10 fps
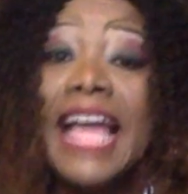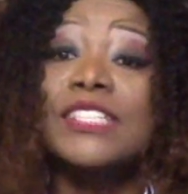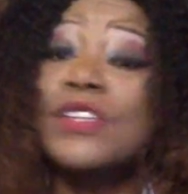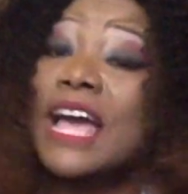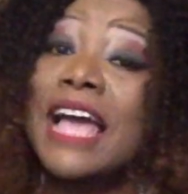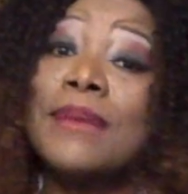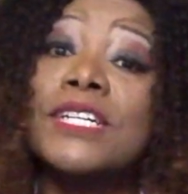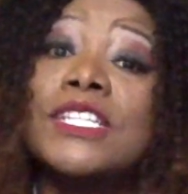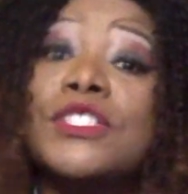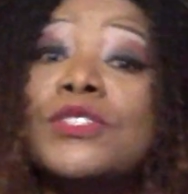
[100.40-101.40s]
So I'm
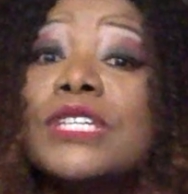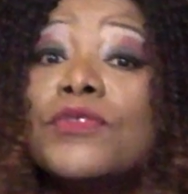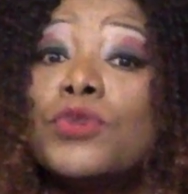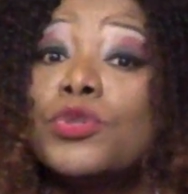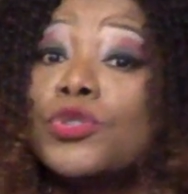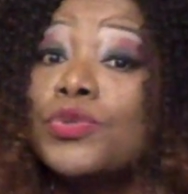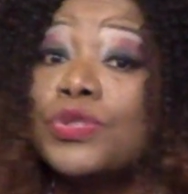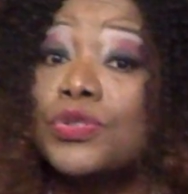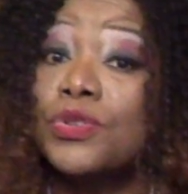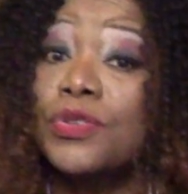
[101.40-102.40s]
going to give you two
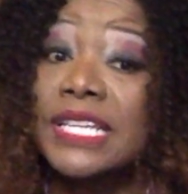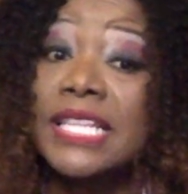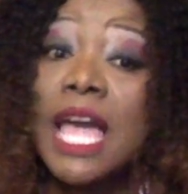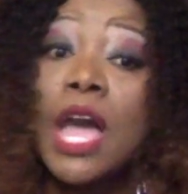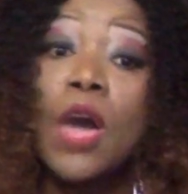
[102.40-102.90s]
stories.